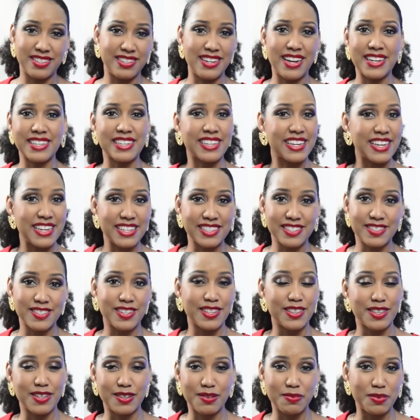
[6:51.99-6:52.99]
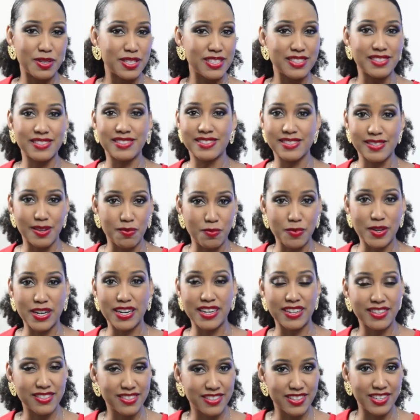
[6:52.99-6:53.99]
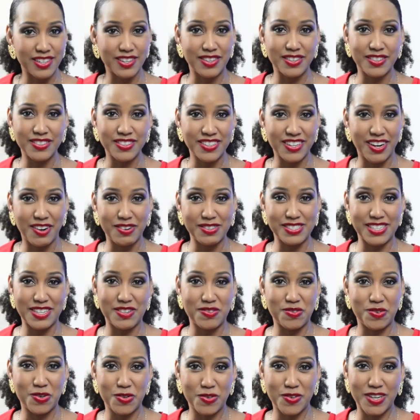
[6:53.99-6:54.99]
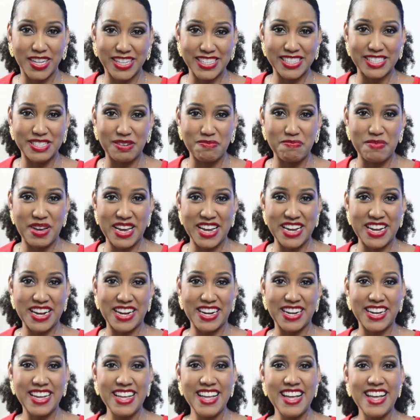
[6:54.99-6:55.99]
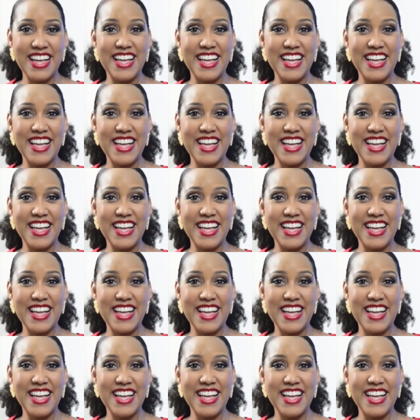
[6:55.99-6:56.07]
Not in Kingston, though, but somewhere, you know, out in rural Jamaica.